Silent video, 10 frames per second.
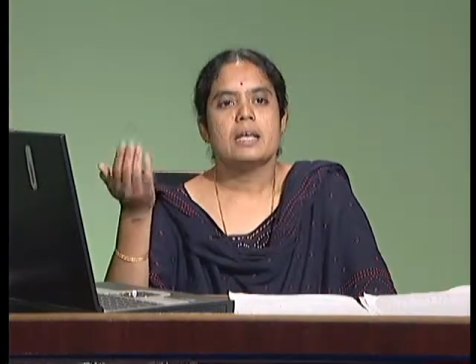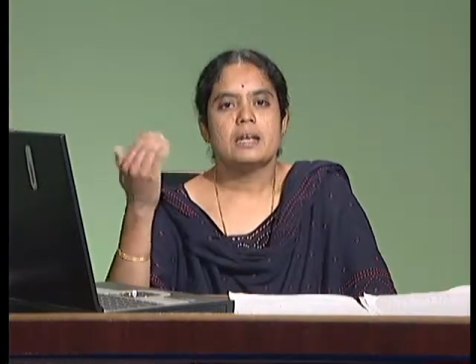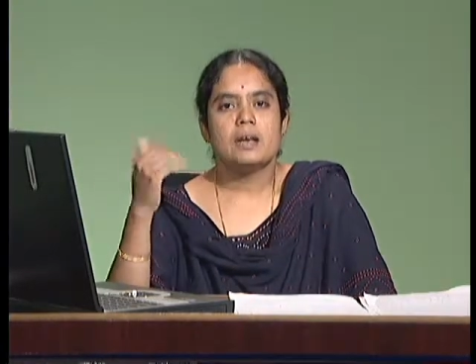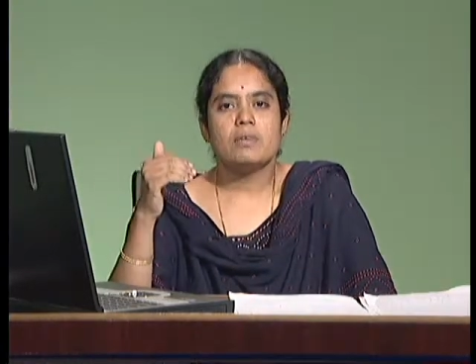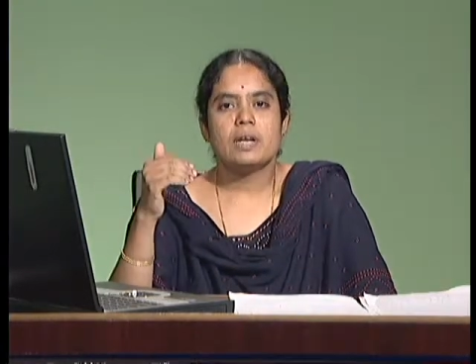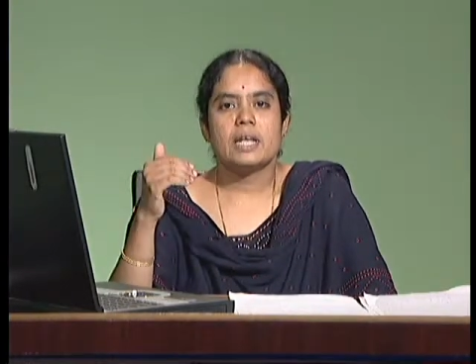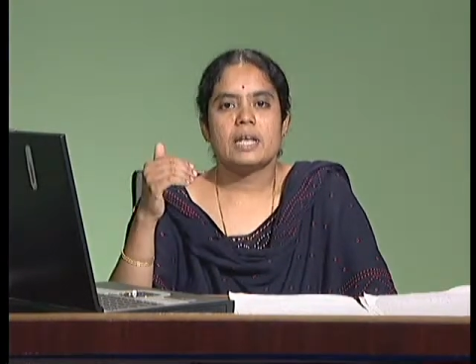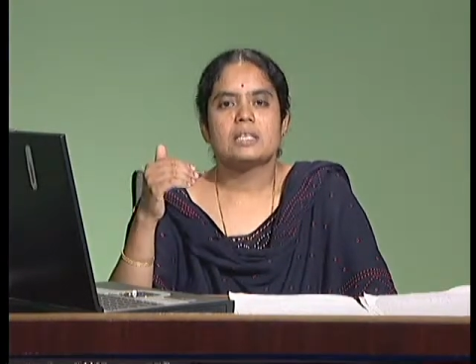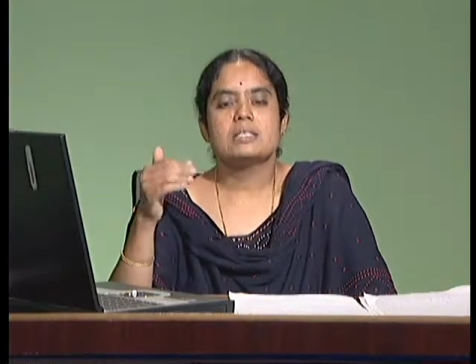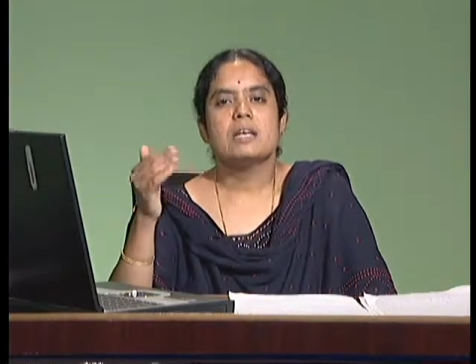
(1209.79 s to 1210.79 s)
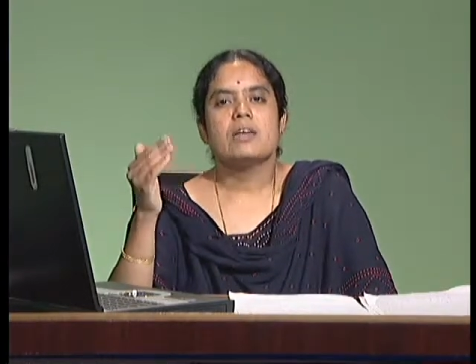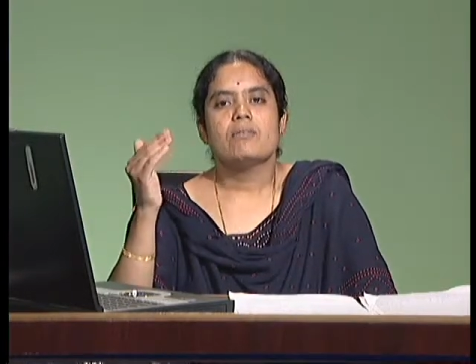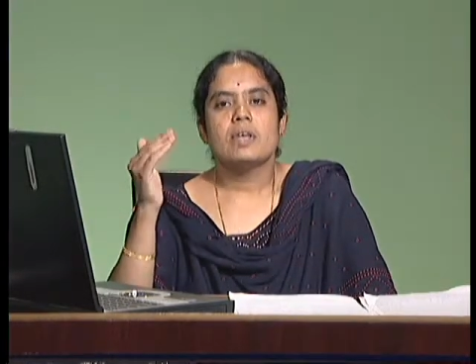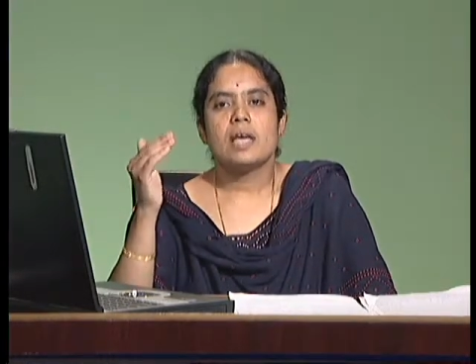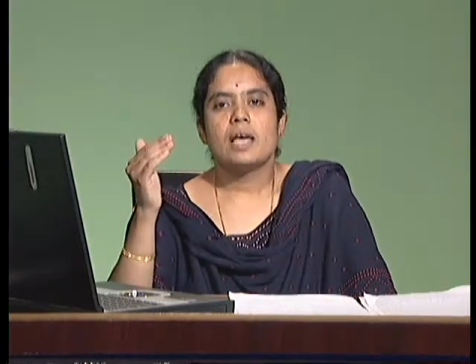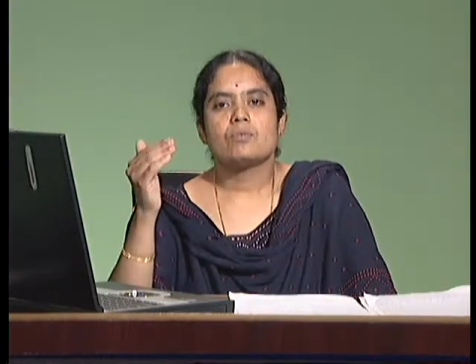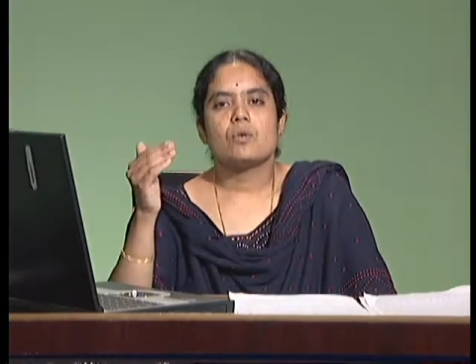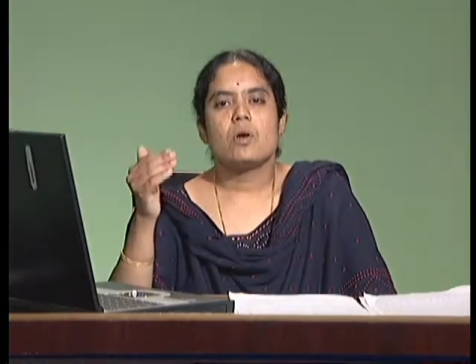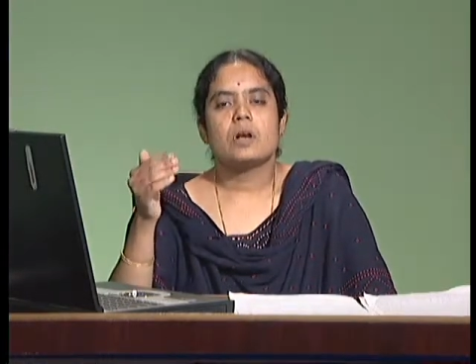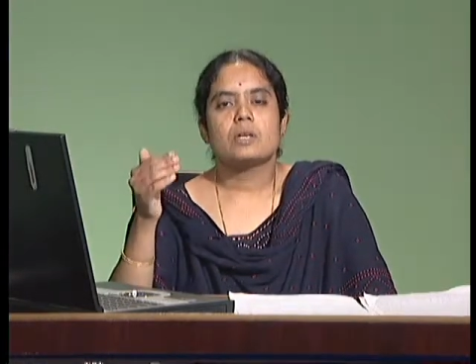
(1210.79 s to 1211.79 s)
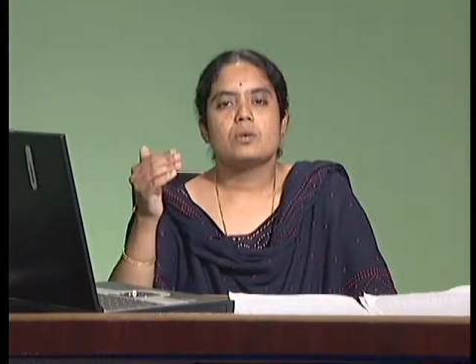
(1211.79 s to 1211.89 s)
Nowadays, we have got